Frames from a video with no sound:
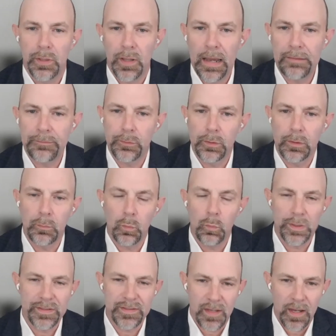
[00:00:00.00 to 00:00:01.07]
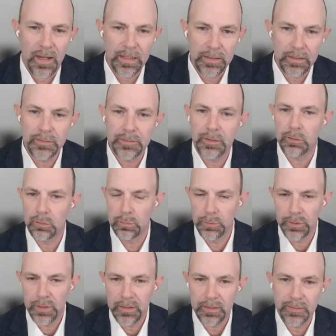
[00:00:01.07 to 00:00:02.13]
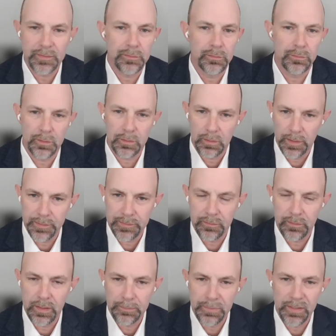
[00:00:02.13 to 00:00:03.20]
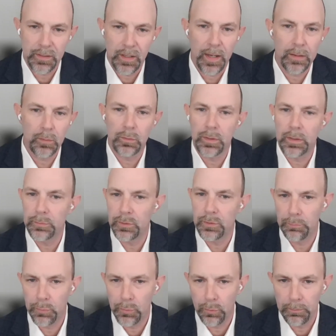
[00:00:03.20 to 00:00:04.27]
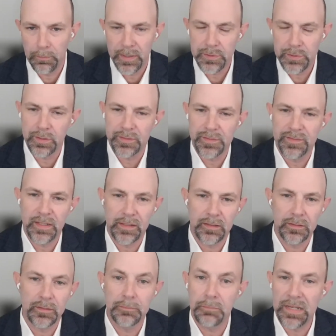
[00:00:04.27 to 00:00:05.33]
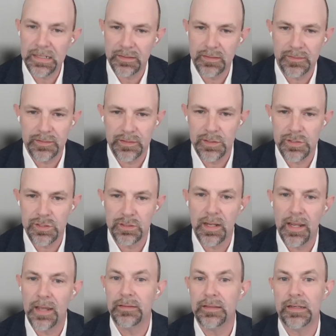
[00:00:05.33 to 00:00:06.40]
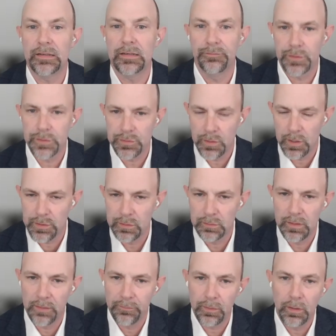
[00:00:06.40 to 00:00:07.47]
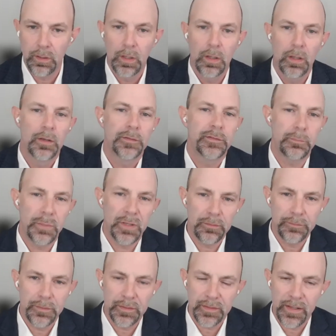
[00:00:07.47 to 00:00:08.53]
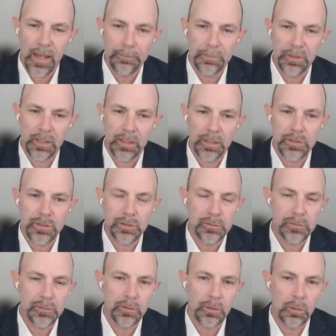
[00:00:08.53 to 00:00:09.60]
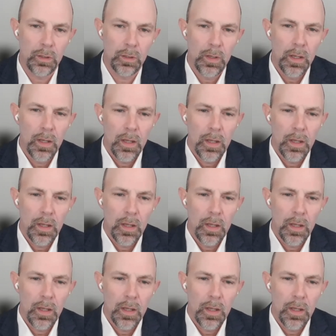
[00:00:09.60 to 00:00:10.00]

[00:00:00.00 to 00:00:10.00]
platform. We tie into Kubernetes through the cluster API. We're able to pull metrics data data and make decision at the infrastructure level to benefit the application. So,